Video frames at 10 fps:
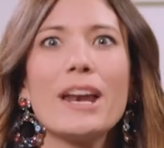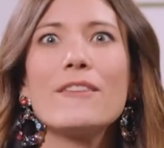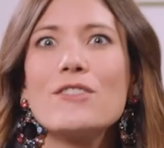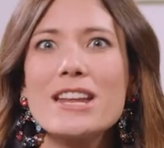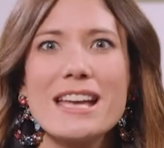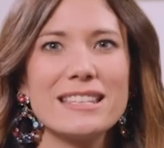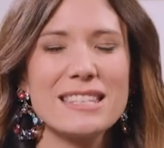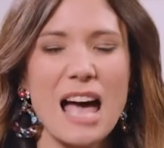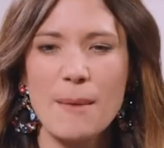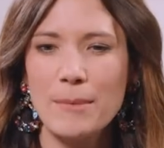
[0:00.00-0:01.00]
whatever it
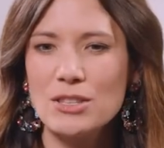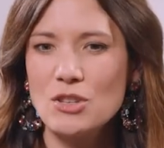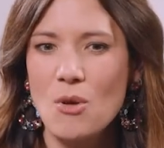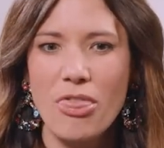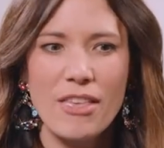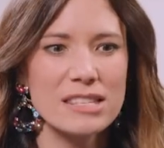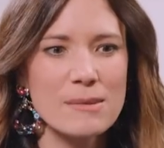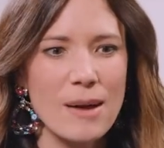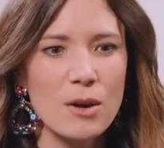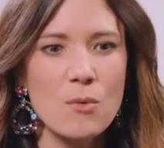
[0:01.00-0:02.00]
is, I'm gonna do this
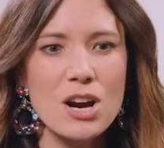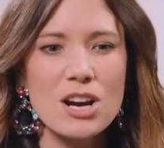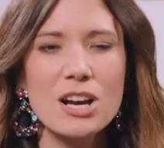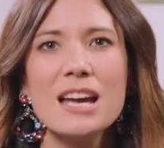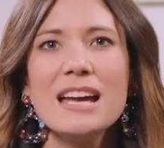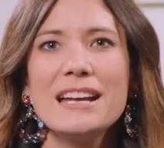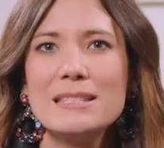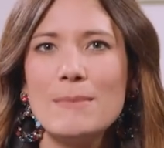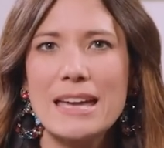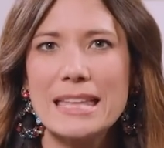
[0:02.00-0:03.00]
amount of work
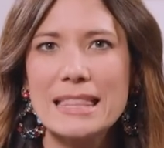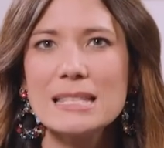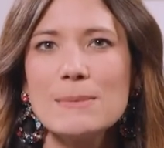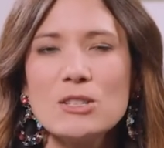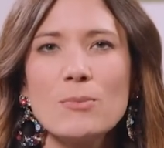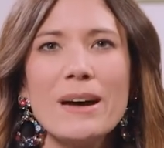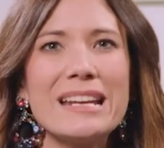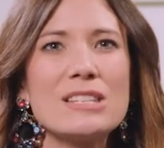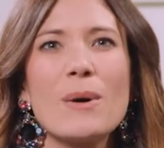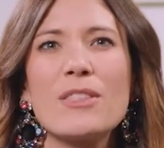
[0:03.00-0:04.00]
to make this much
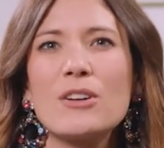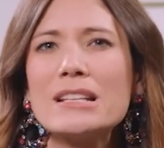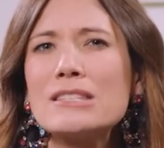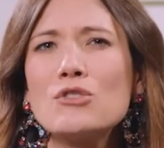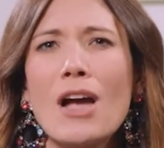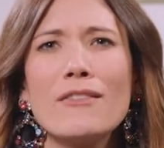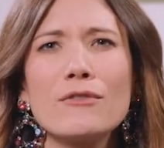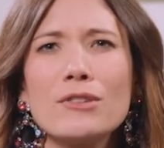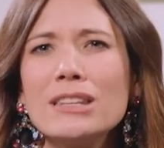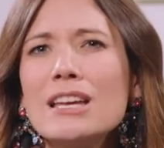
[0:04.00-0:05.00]
money. So whether it's driving
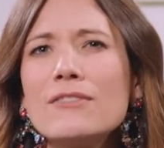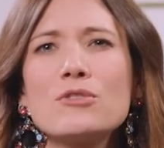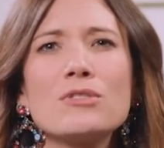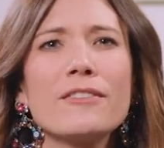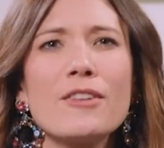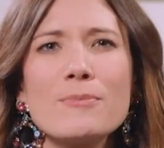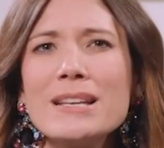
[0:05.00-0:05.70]
for Lyft or delivering